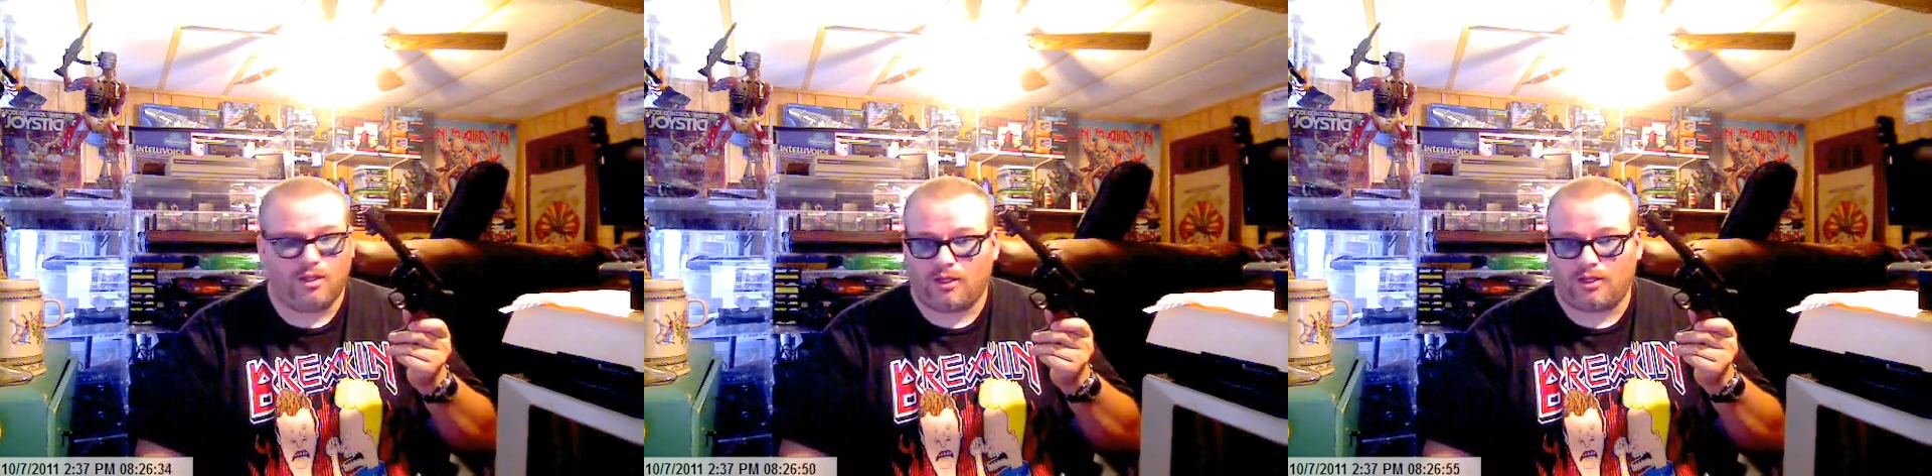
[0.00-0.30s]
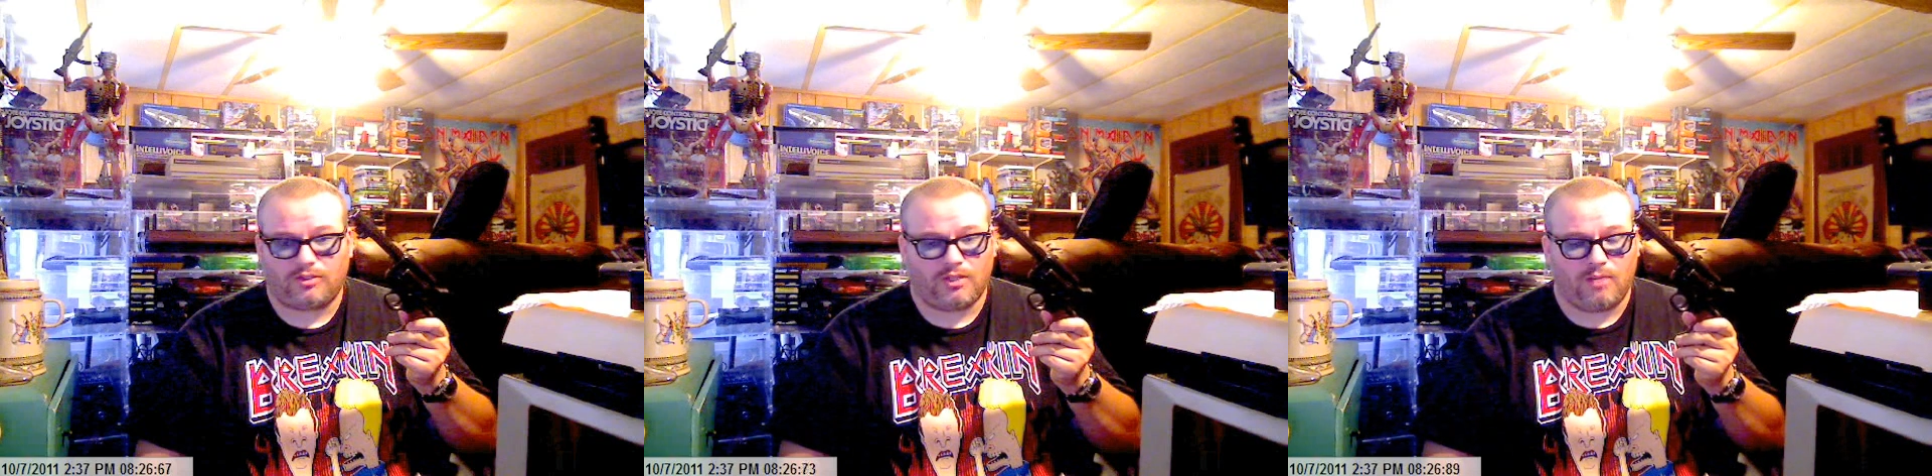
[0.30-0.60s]
And a
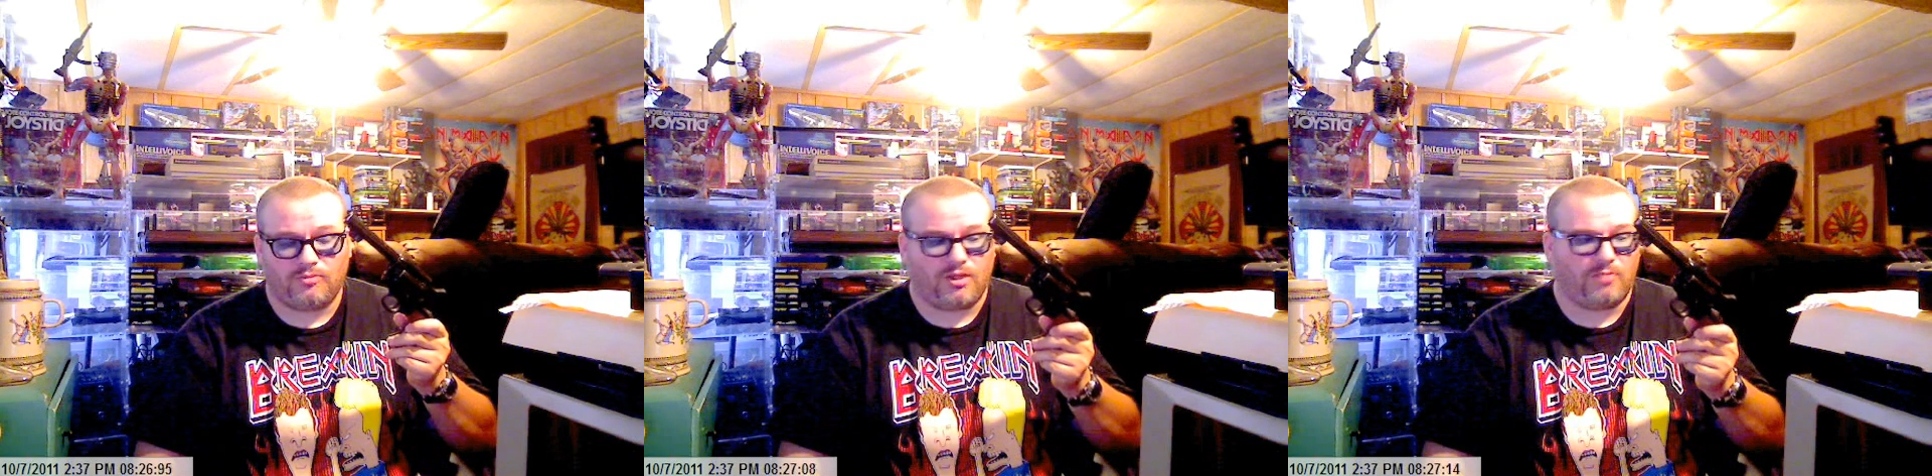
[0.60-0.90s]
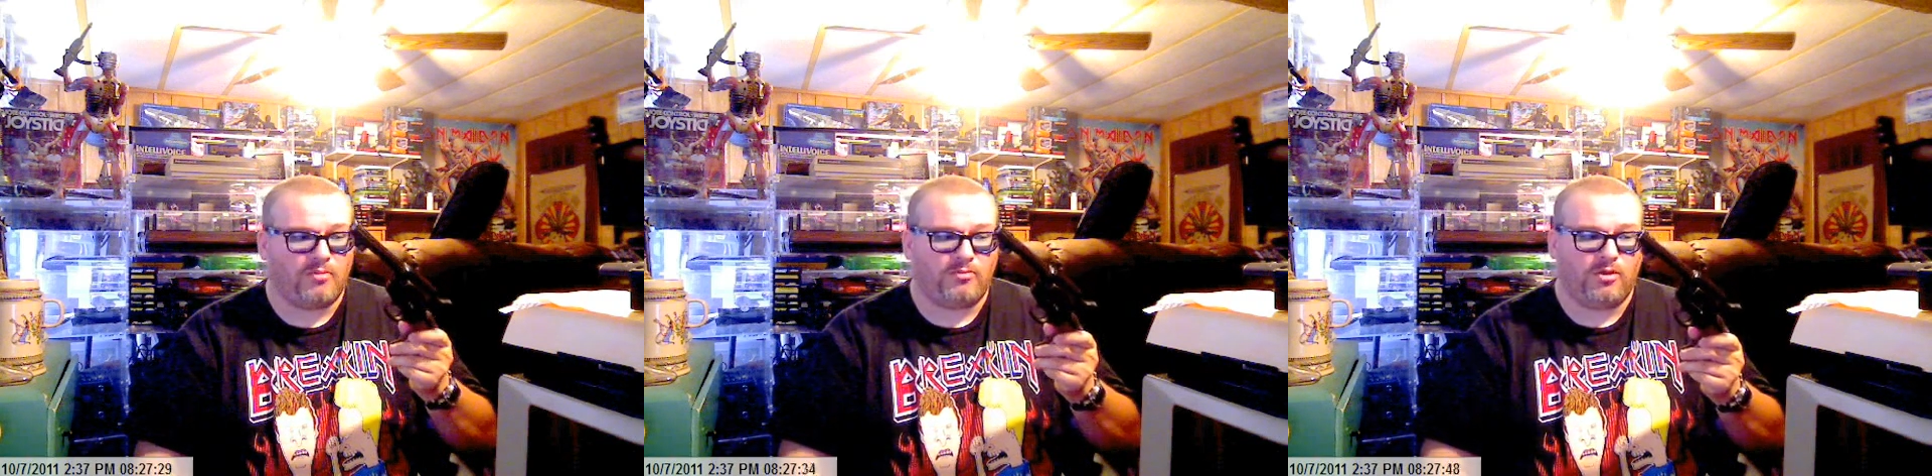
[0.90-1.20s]
lot of times
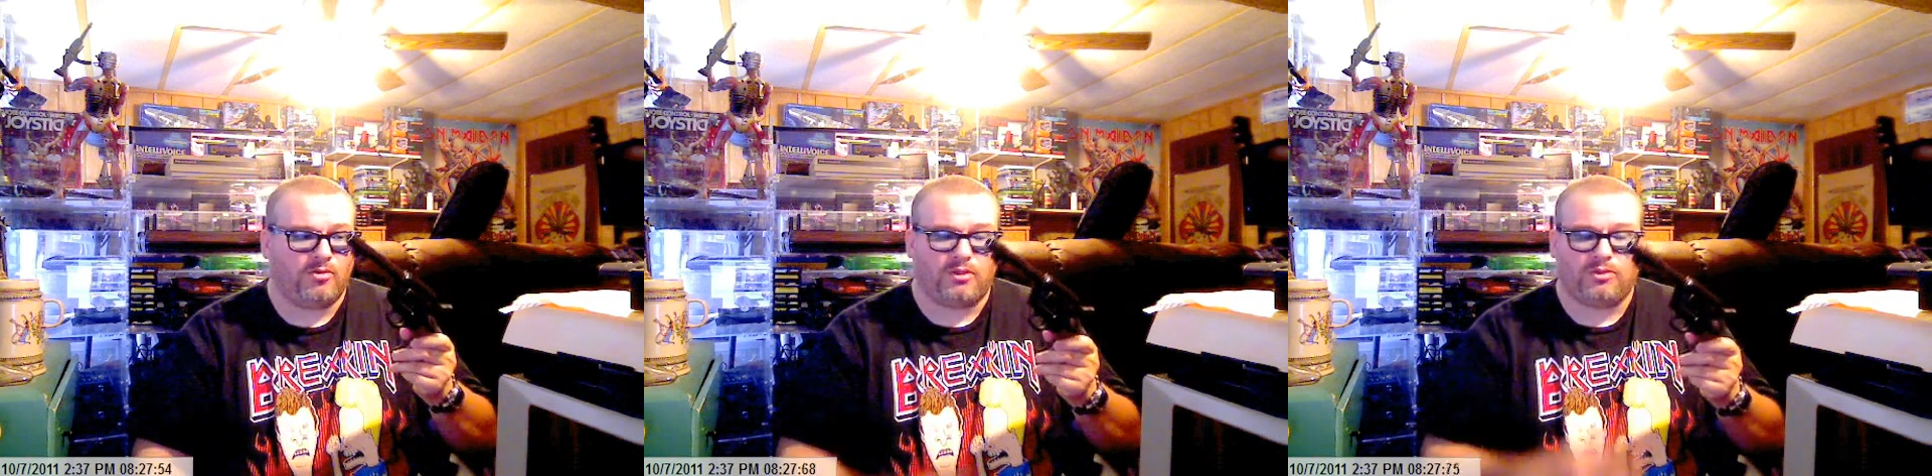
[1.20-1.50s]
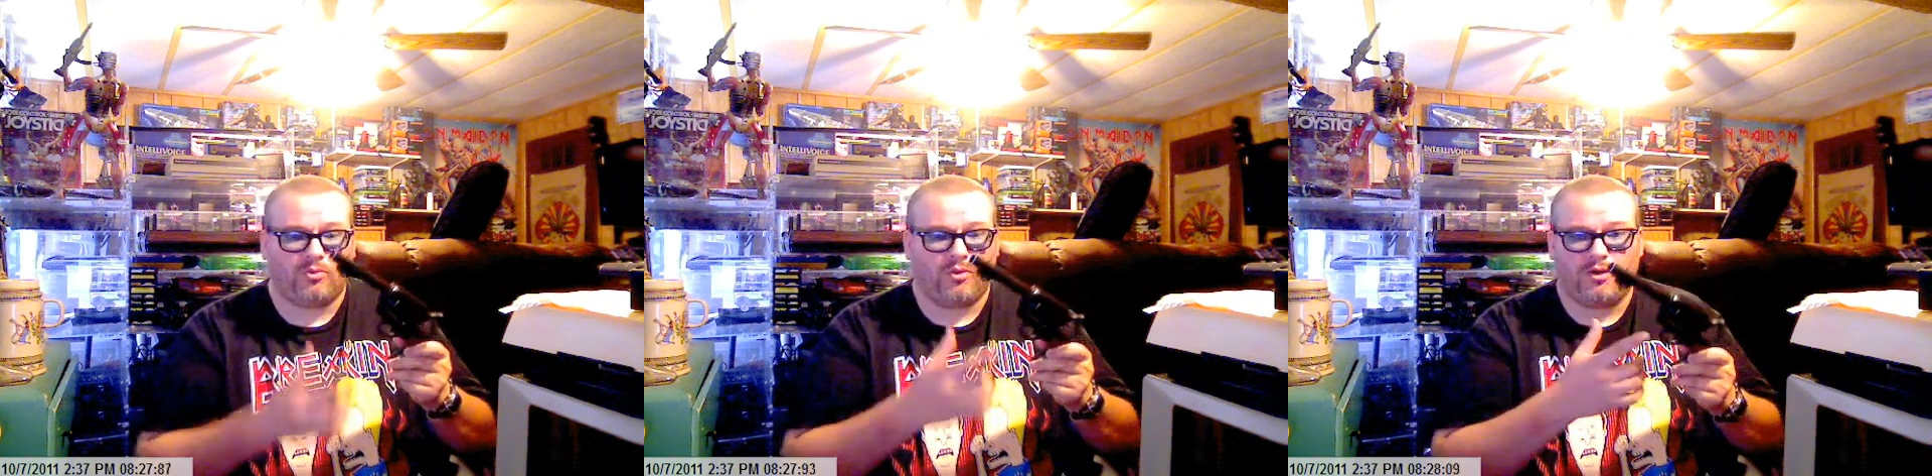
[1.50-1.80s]
they've been
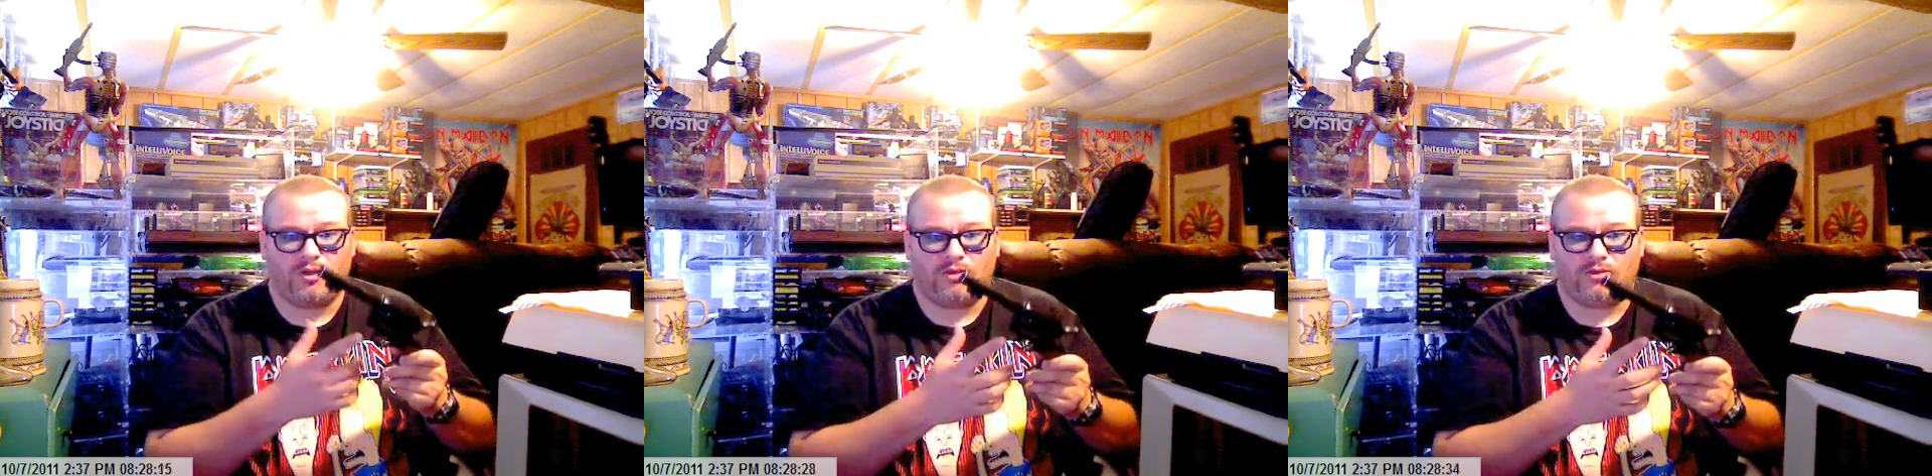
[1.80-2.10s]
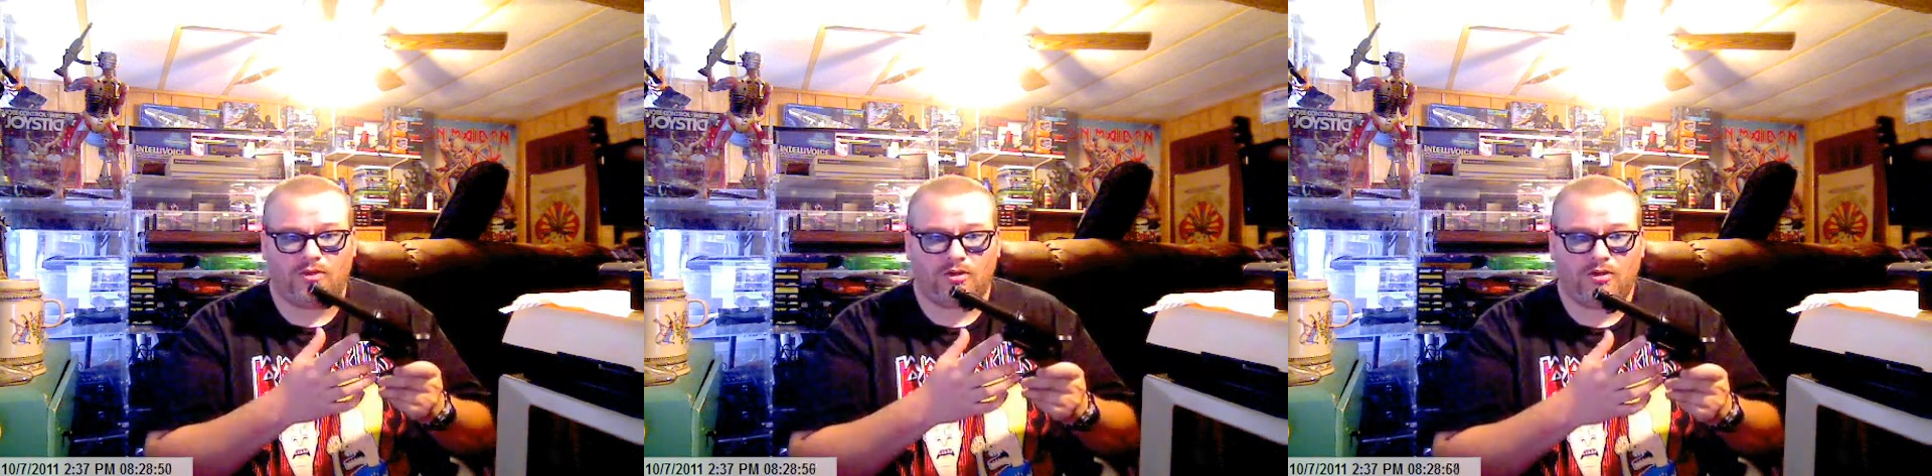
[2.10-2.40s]
broken to where
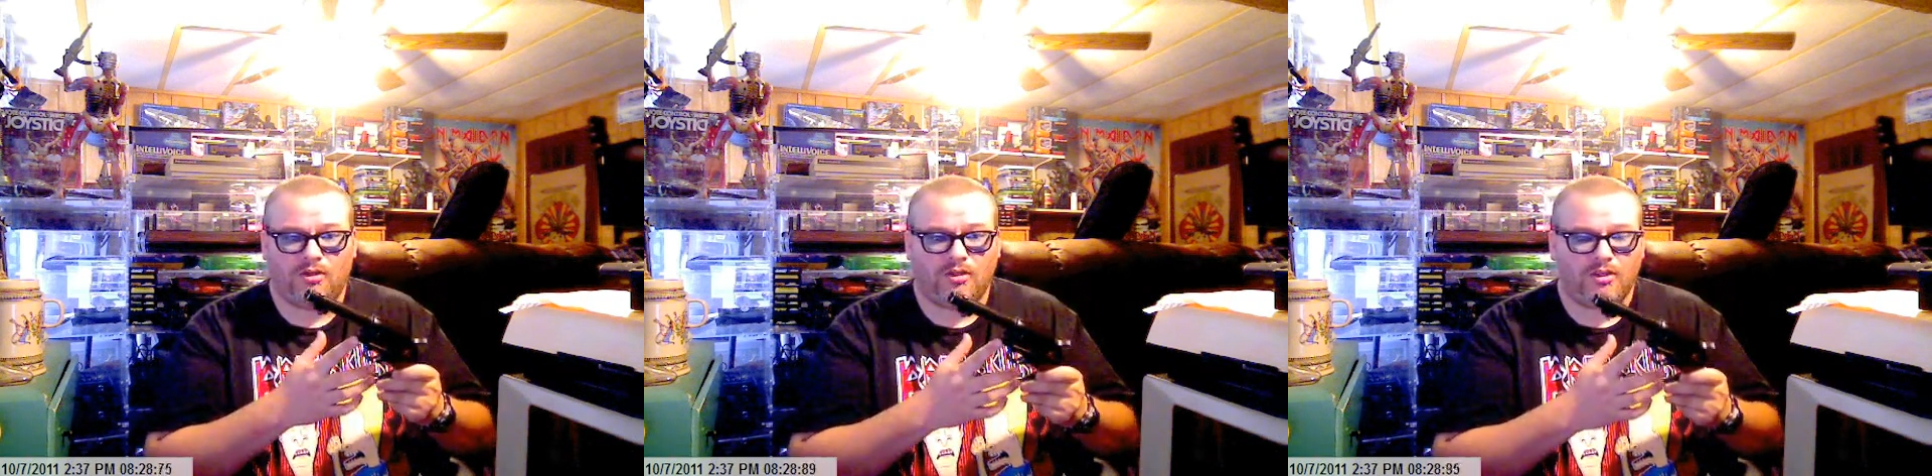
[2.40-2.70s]
either